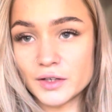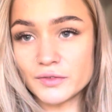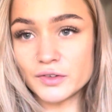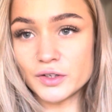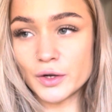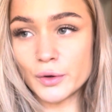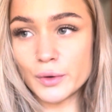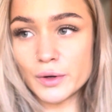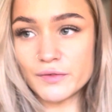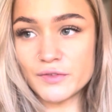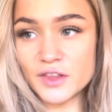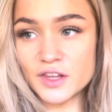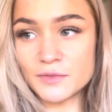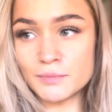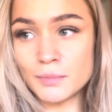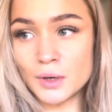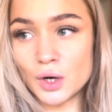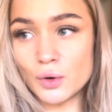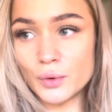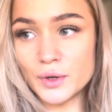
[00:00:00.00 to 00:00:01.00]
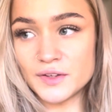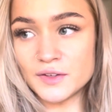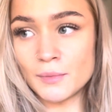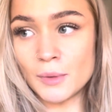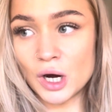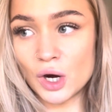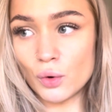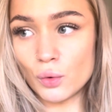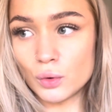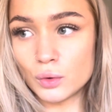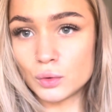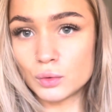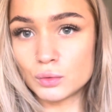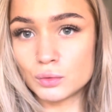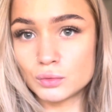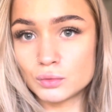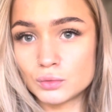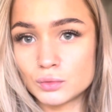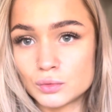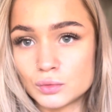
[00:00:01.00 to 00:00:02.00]
even know if this bowl is a bowl.
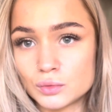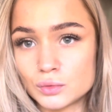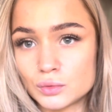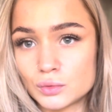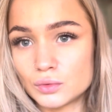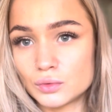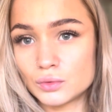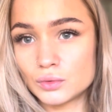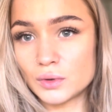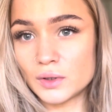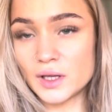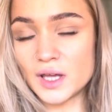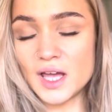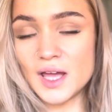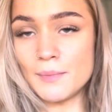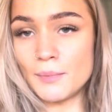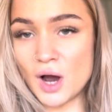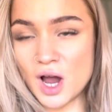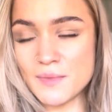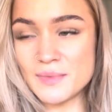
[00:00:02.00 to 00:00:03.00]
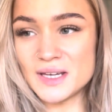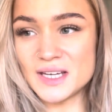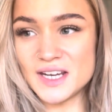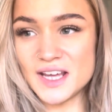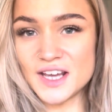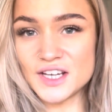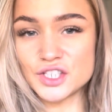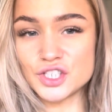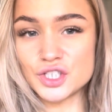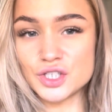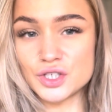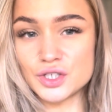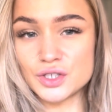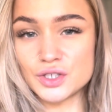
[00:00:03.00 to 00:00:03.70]
It might be a dish.